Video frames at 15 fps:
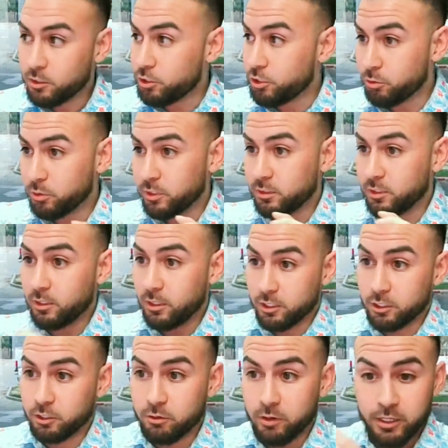doing the
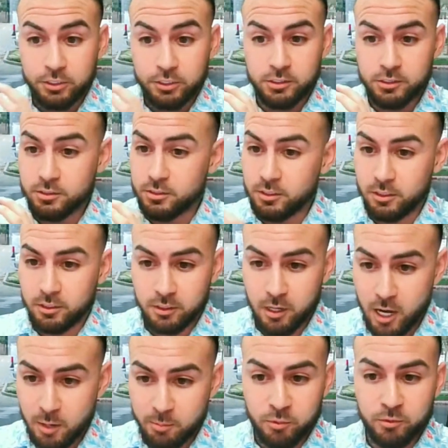integrations, the
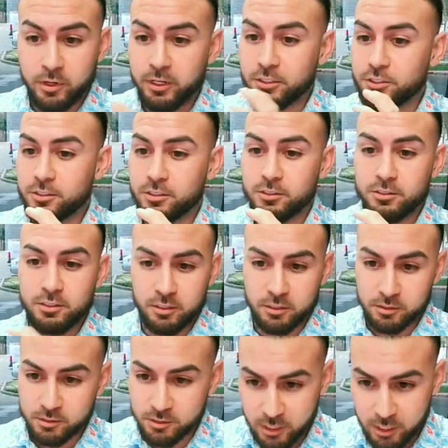operations,
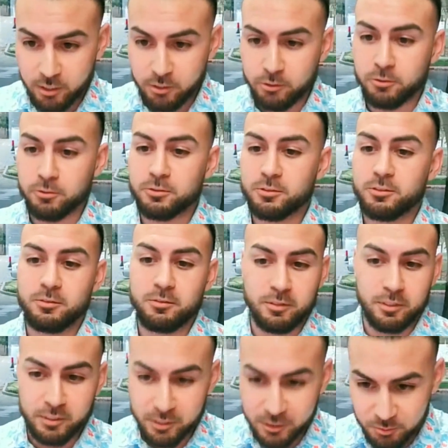the sales,
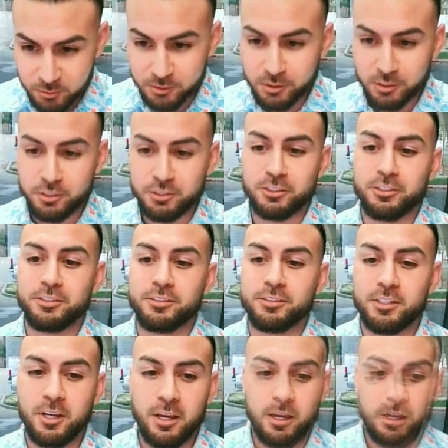the dispositions,
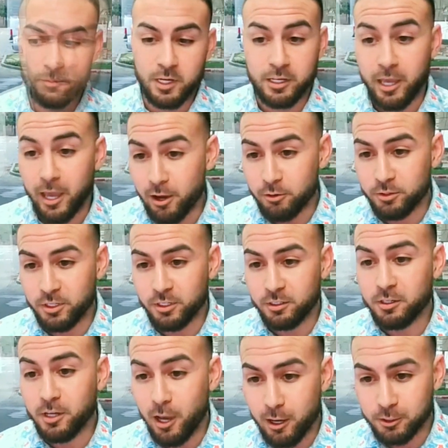
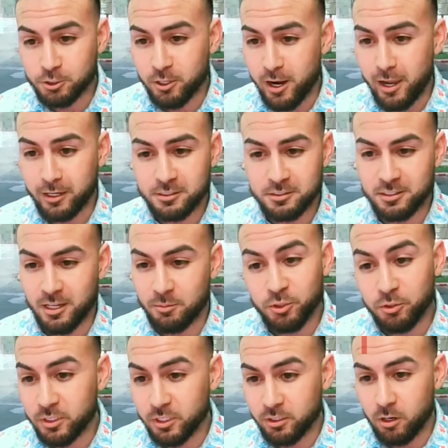accounting, contracts. I'm
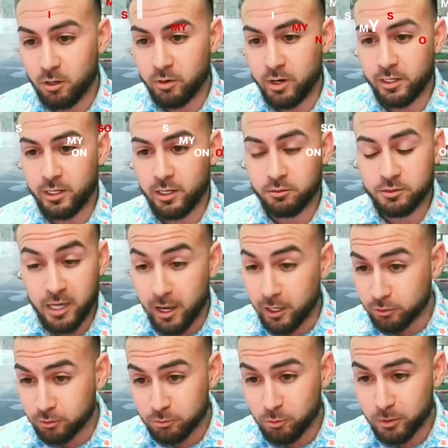doing it all right now.
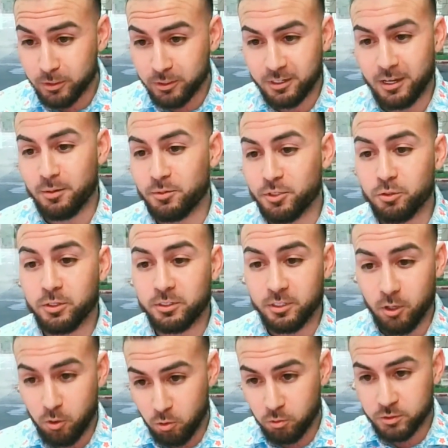Title work. I'm doing
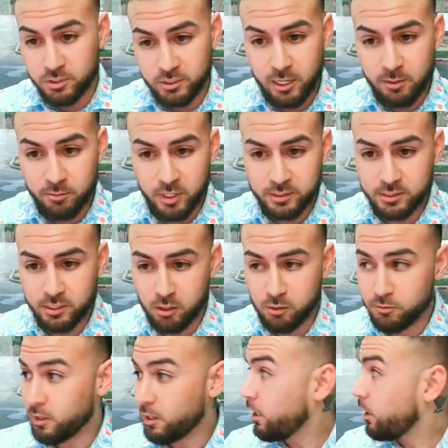the whole step
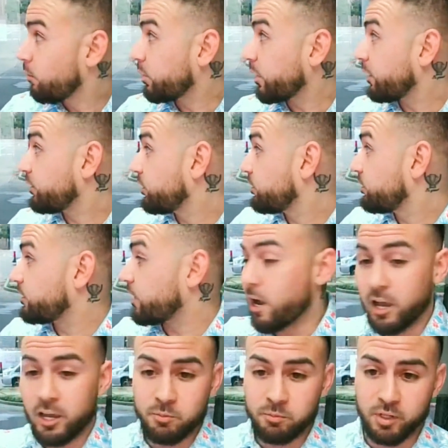myself, but I just
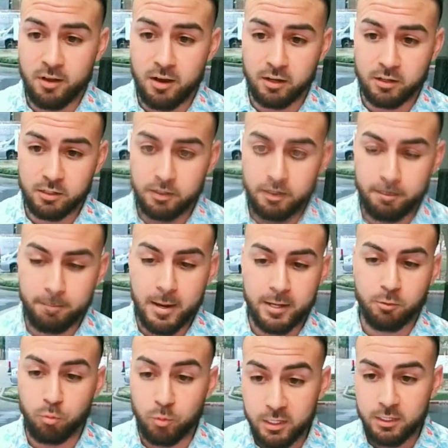time block
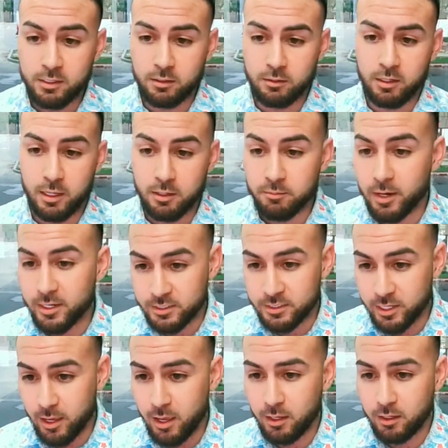my week in my
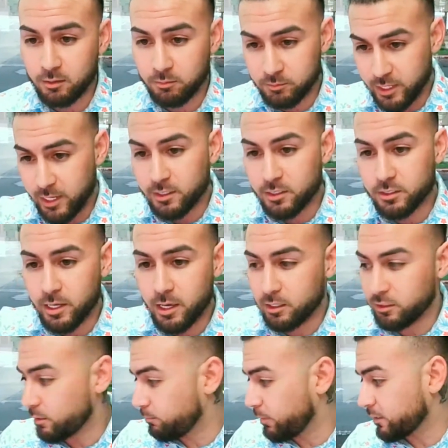day to day
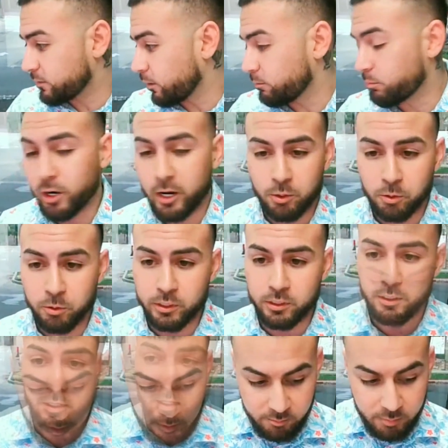based on
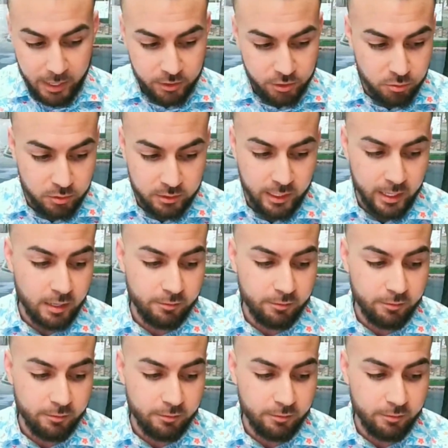priority. And by doing that,